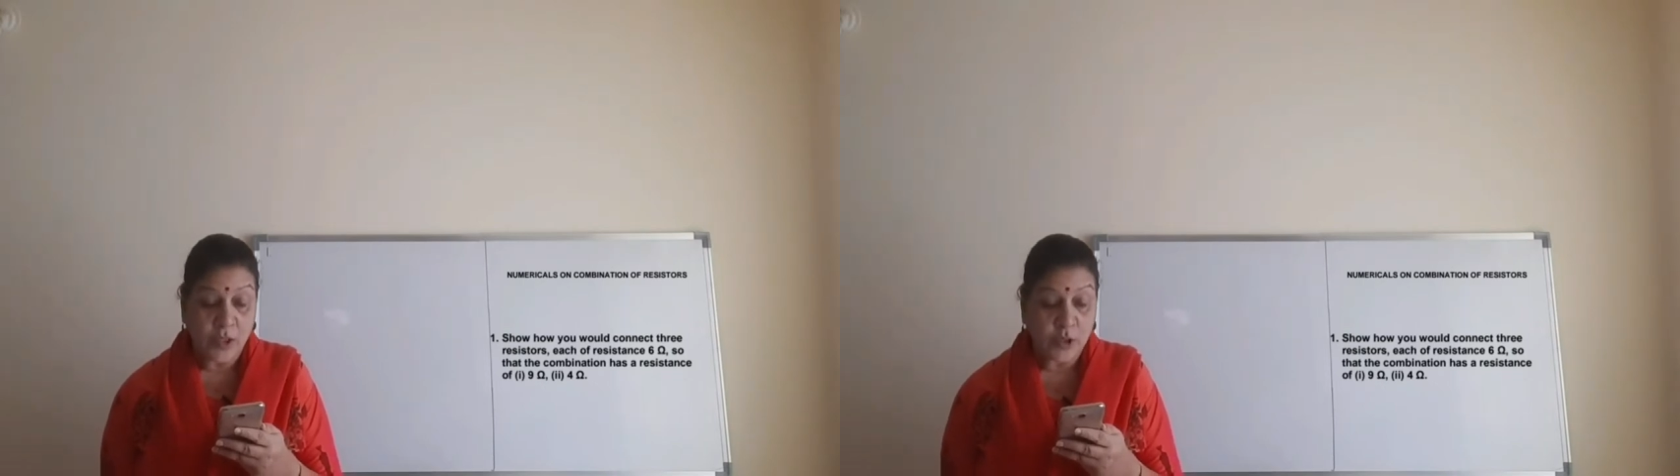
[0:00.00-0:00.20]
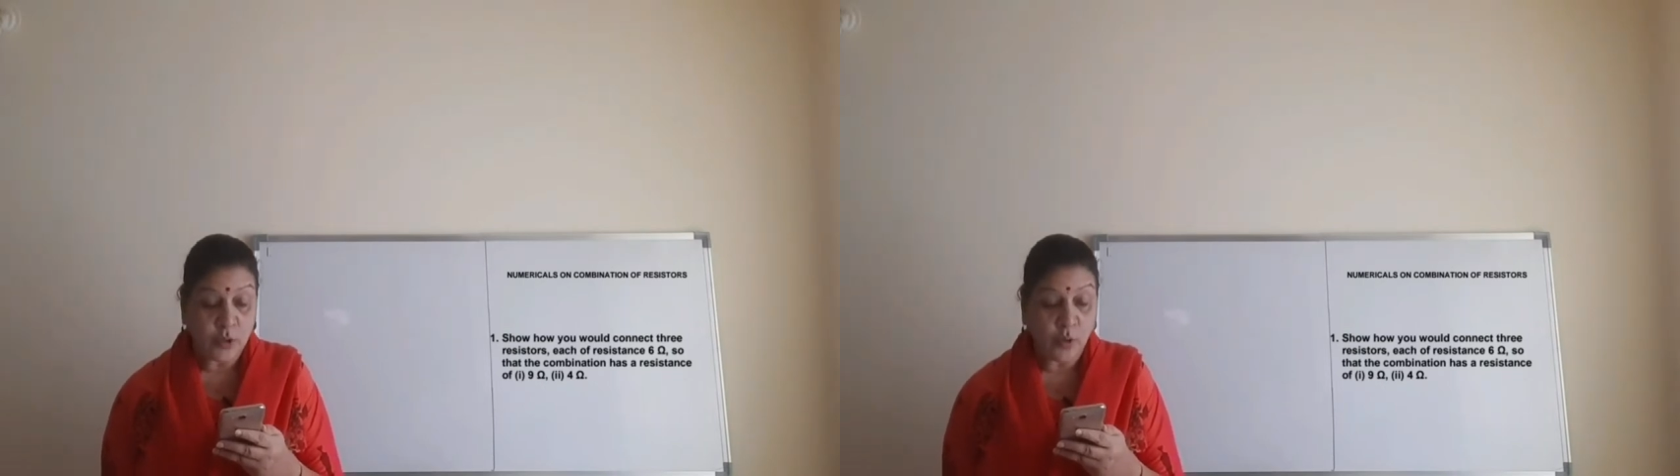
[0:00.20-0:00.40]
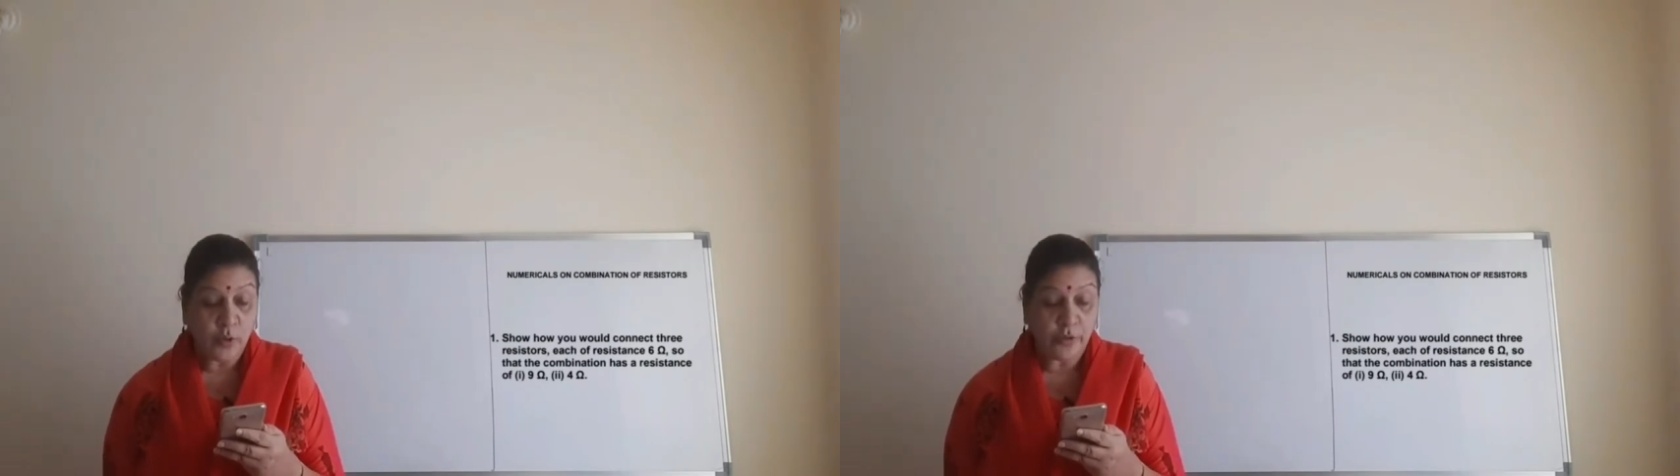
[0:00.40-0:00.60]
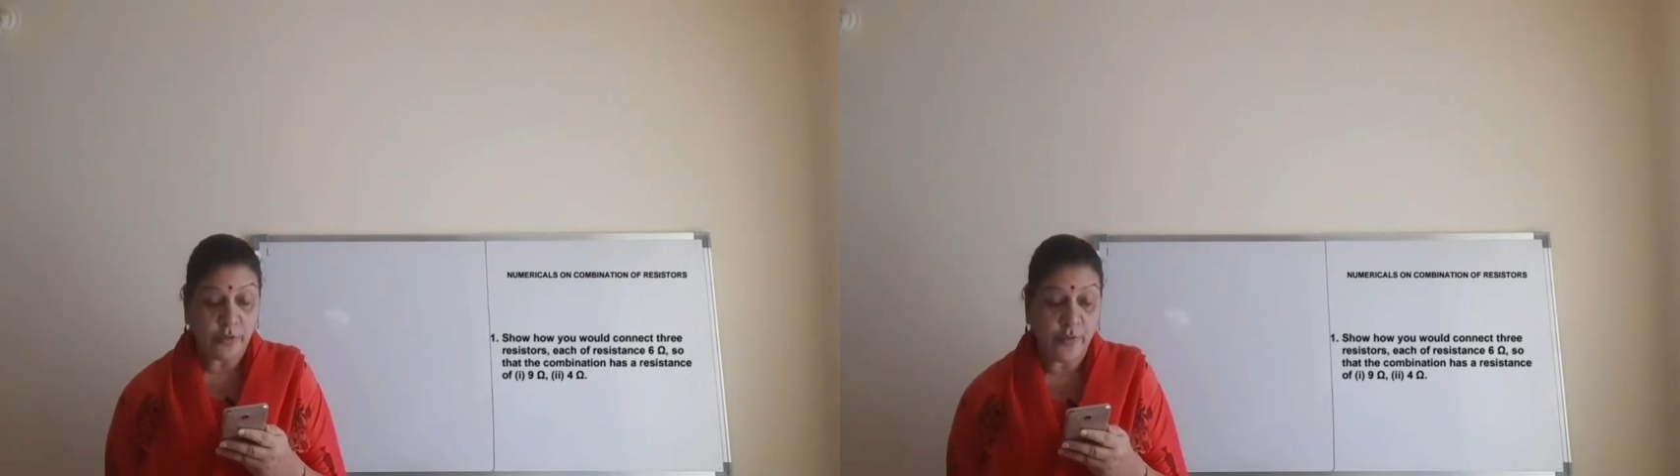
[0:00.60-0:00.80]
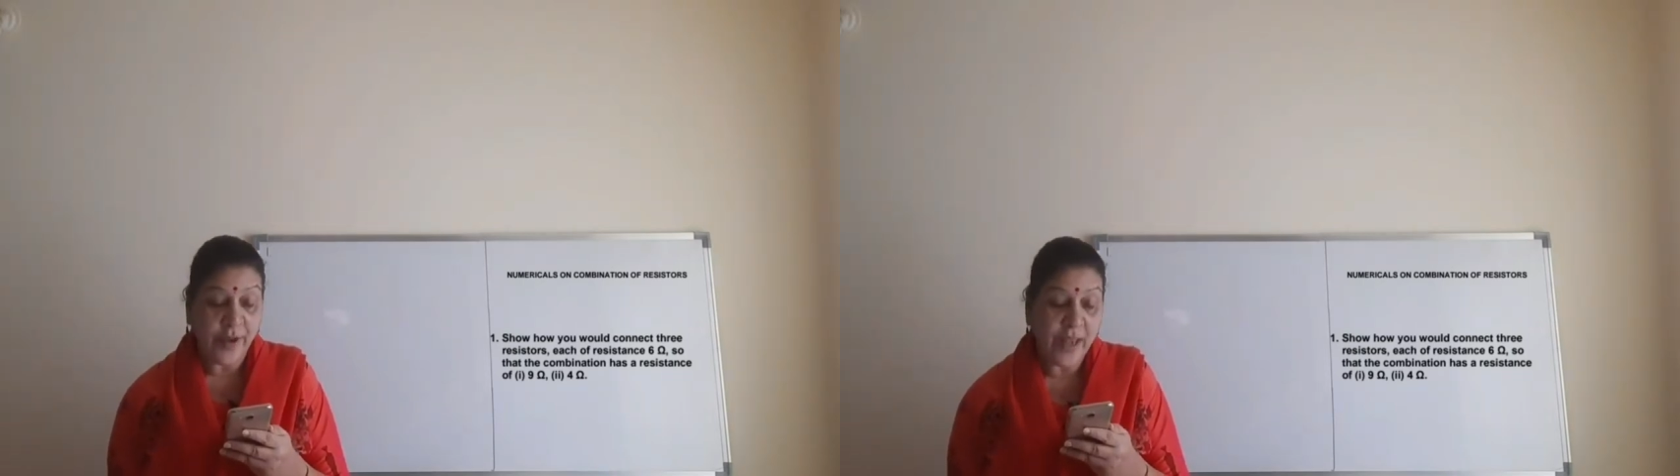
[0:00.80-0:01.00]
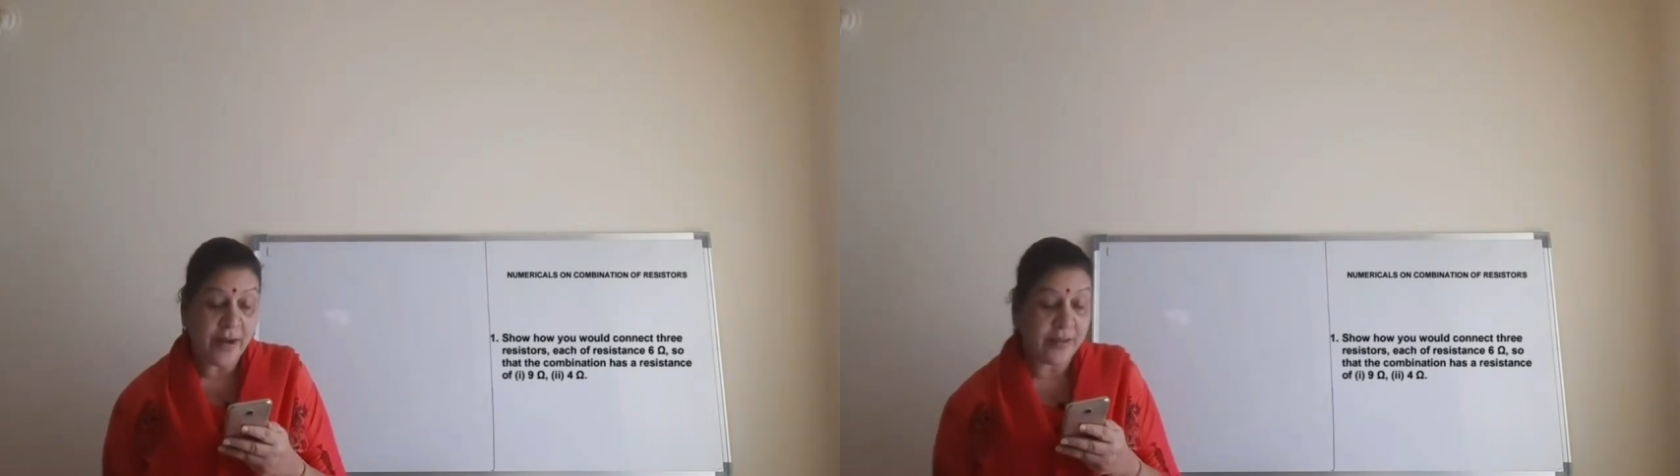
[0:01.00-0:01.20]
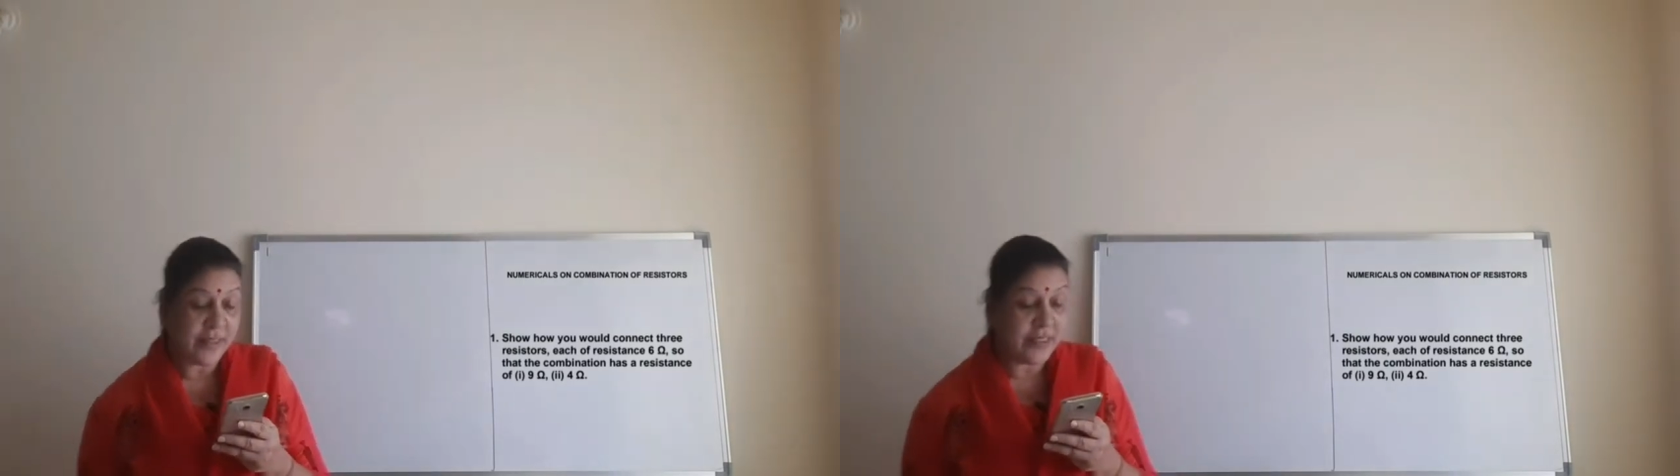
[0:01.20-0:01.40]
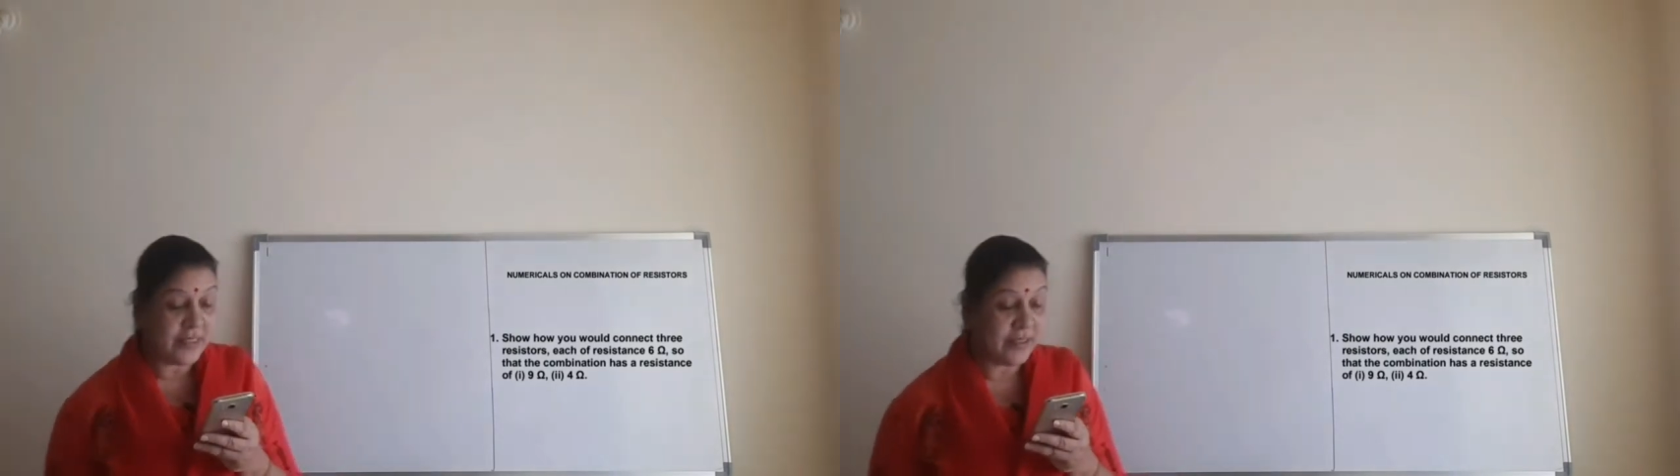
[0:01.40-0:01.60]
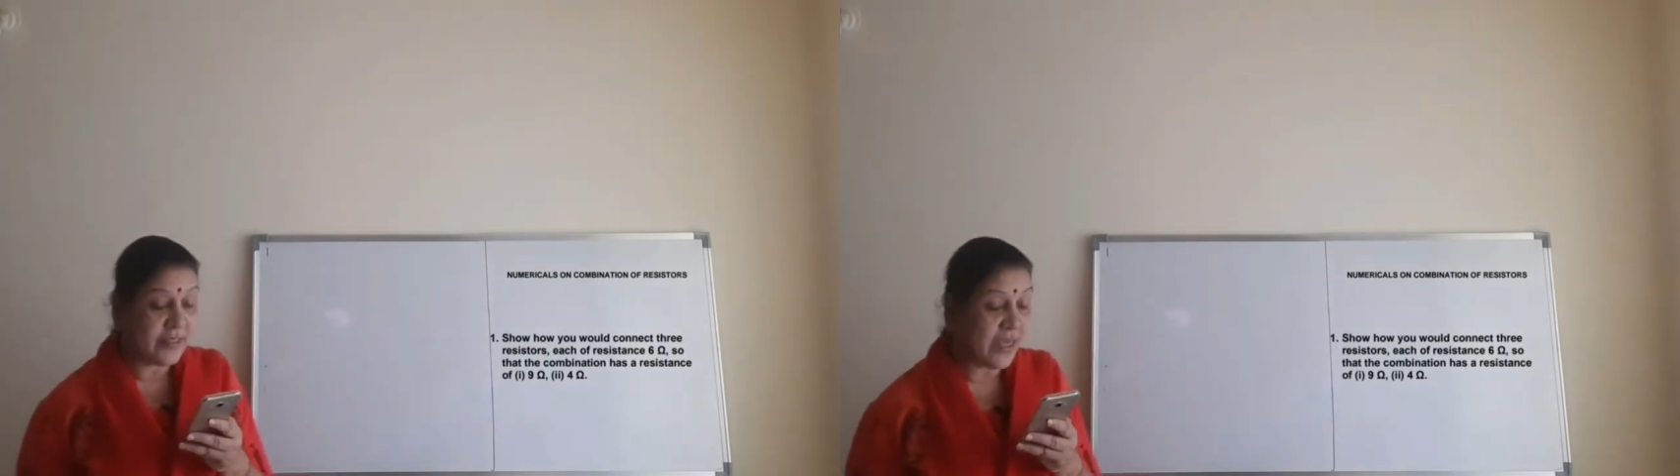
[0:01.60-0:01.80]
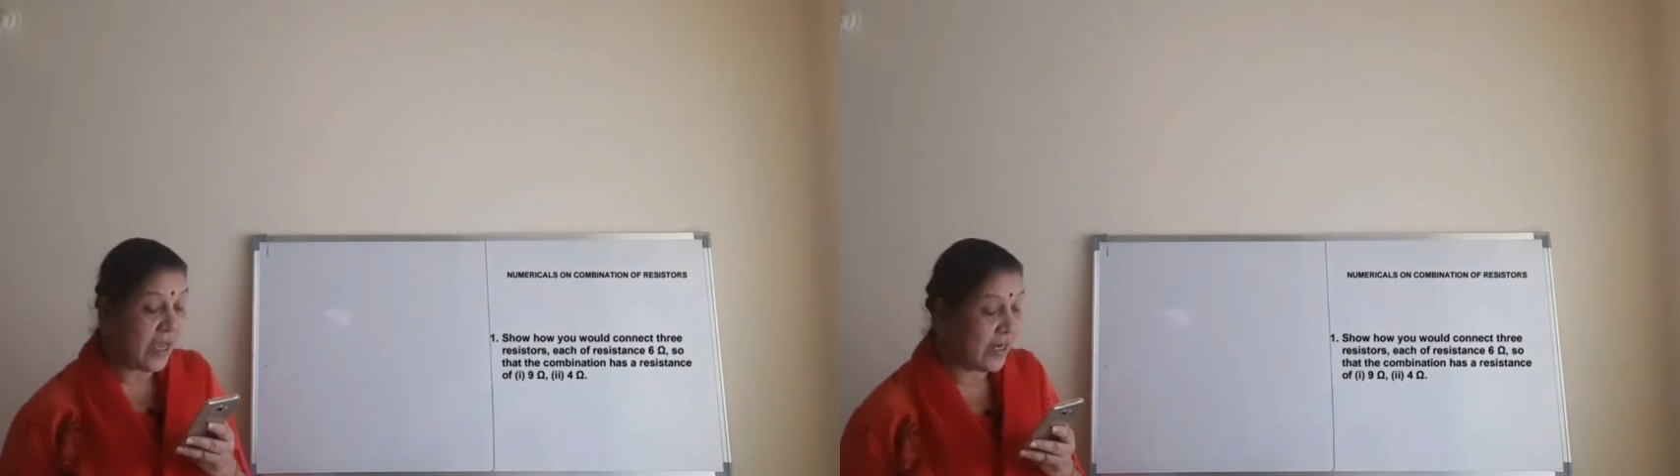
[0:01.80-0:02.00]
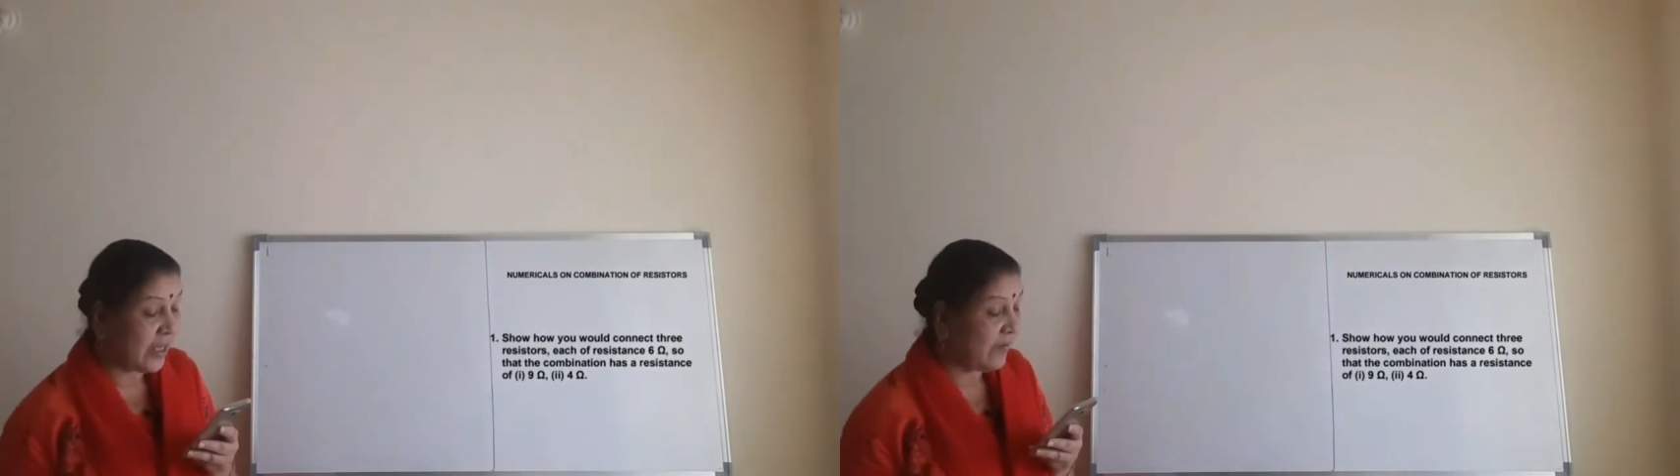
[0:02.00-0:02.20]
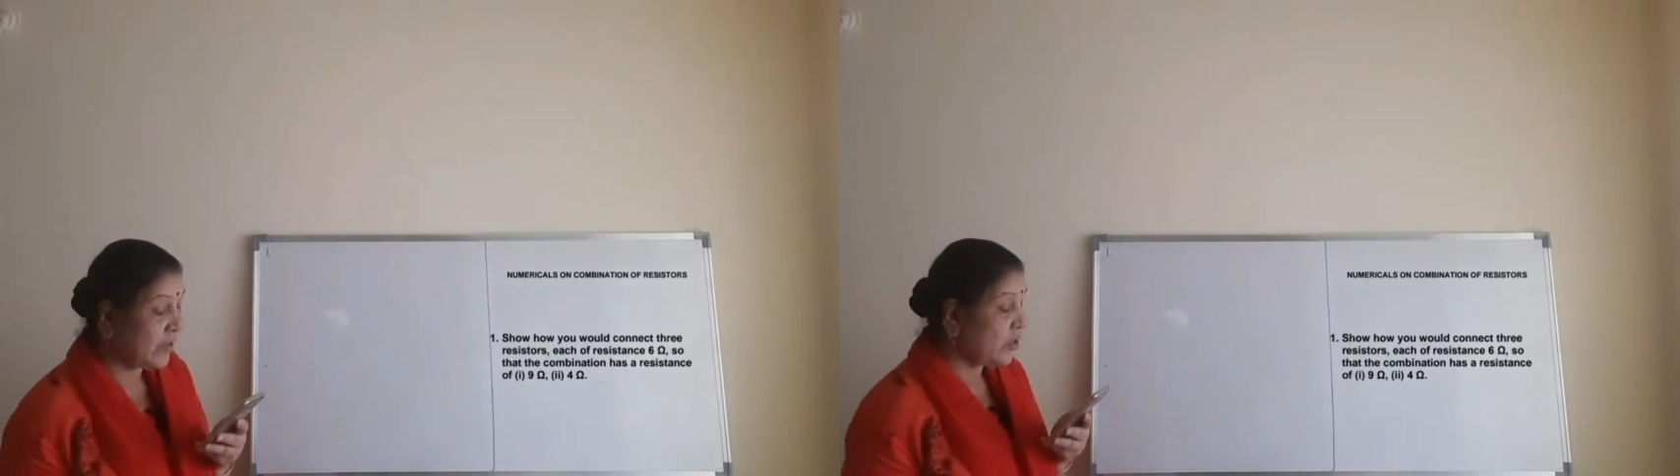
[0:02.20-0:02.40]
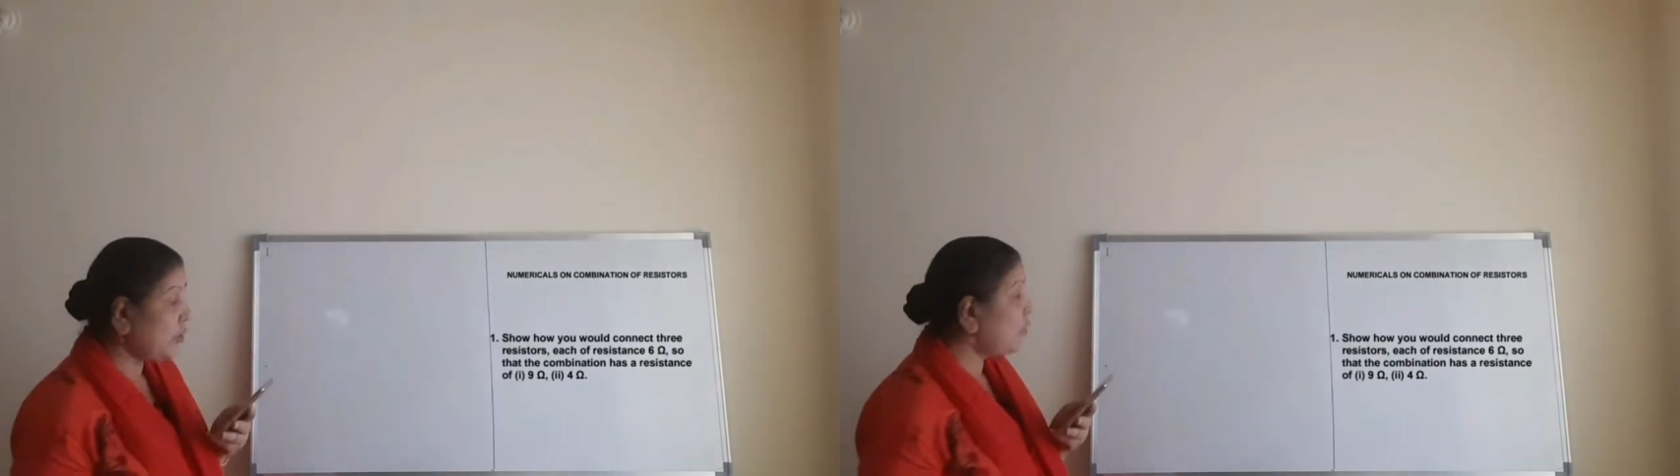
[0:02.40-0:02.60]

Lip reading: So three resistors are given to